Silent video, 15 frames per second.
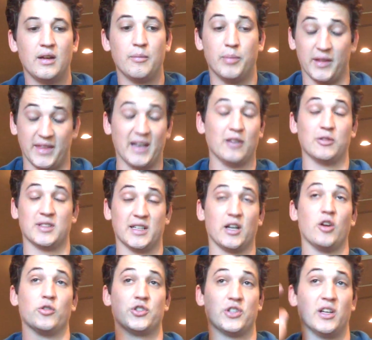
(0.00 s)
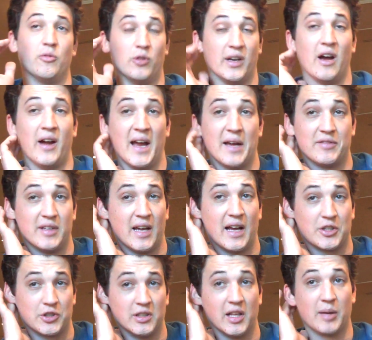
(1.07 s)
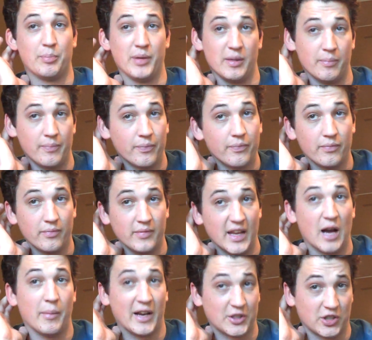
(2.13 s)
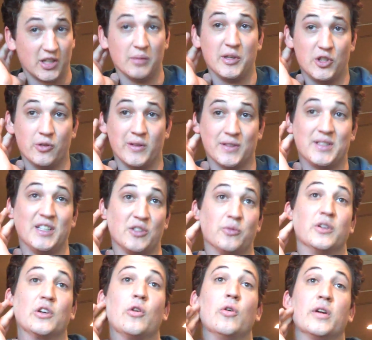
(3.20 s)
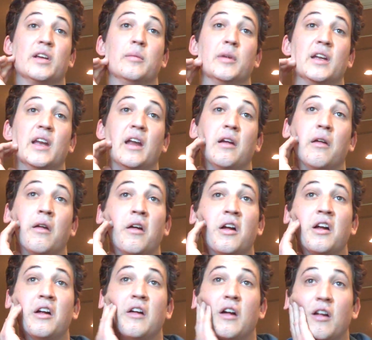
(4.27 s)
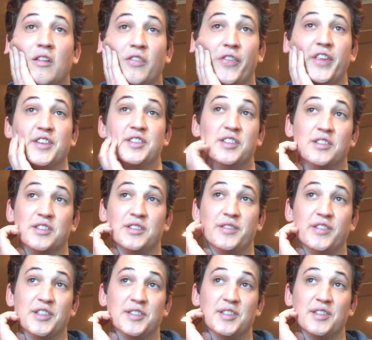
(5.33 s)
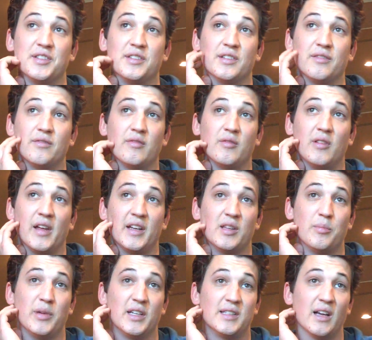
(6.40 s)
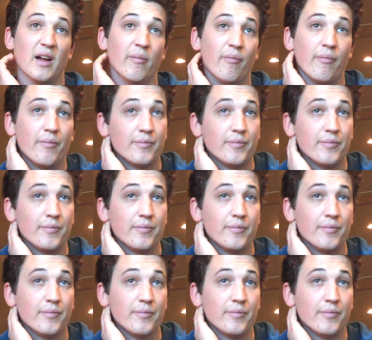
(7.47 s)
But then it was like, "Oh shit! Well, now I have to actually now I'm actually going to be doing scenes with Nicole Kidman, and this is like the big time."